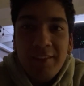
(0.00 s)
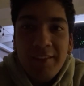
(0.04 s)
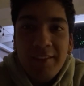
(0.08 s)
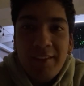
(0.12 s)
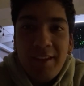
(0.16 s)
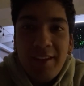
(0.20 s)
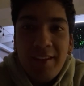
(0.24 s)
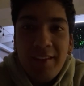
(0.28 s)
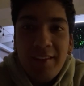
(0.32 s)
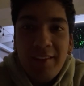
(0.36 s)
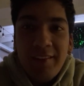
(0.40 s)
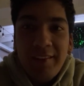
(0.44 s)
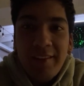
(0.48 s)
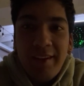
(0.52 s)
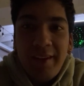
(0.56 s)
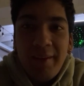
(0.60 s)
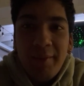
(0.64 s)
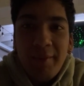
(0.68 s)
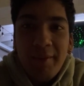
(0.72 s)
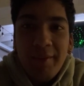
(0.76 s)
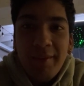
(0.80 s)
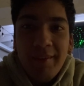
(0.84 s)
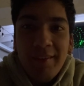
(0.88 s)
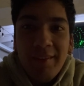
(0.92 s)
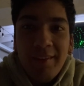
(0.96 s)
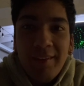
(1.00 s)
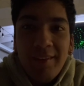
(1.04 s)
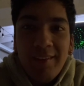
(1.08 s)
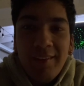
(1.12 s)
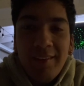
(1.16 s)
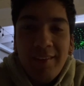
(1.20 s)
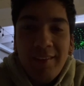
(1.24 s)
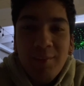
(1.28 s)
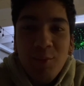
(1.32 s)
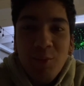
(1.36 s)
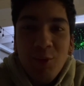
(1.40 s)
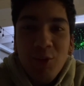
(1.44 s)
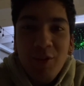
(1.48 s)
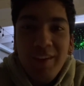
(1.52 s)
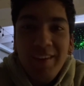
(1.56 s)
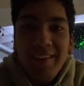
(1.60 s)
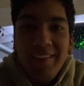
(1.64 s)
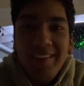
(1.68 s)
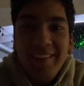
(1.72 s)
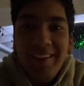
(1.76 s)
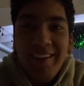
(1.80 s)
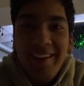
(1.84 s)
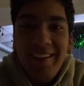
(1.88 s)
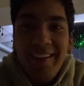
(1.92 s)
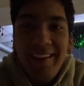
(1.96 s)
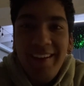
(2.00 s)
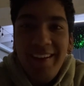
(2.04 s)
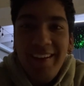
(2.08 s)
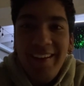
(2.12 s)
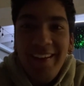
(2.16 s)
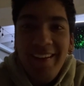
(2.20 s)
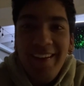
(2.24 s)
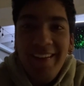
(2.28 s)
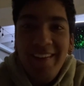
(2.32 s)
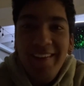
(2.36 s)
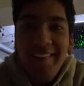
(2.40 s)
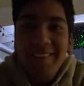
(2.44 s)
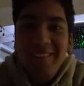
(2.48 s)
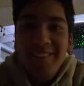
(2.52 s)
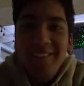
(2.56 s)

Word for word: chit chat he's having, this is more exciting.